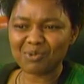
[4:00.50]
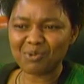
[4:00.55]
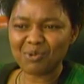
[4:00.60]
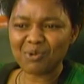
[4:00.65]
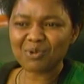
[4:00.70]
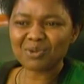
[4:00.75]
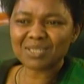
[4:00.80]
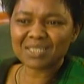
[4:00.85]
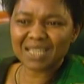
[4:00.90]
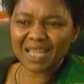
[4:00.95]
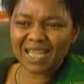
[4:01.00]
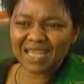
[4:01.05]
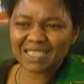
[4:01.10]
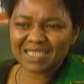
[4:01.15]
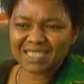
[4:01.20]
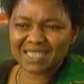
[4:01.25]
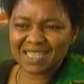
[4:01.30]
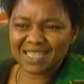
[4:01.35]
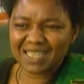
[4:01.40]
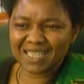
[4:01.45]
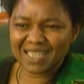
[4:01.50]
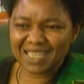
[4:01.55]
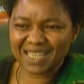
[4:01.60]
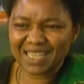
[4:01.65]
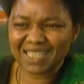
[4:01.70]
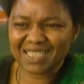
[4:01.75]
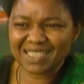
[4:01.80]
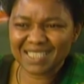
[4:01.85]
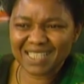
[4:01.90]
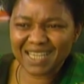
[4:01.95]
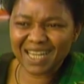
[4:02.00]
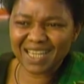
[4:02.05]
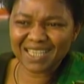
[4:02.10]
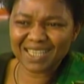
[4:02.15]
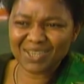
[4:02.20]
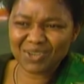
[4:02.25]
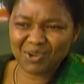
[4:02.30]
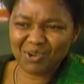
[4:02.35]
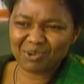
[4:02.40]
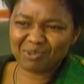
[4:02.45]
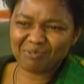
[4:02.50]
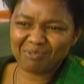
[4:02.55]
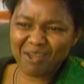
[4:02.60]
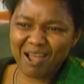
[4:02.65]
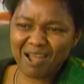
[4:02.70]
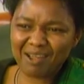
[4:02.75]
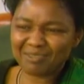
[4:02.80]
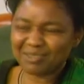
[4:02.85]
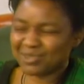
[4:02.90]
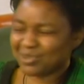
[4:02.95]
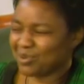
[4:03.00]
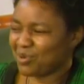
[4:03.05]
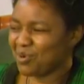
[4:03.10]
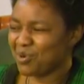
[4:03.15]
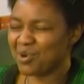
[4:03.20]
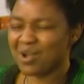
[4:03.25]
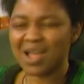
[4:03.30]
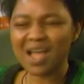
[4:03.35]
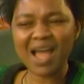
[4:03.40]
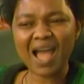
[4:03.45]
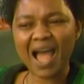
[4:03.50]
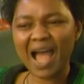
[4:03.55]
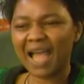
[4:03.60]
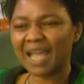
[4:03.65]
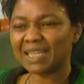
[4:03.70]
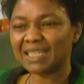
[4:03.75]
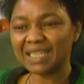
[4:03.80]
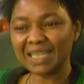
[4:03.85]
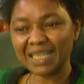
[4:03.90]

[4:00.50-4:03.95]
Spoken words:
old age is really not far, so I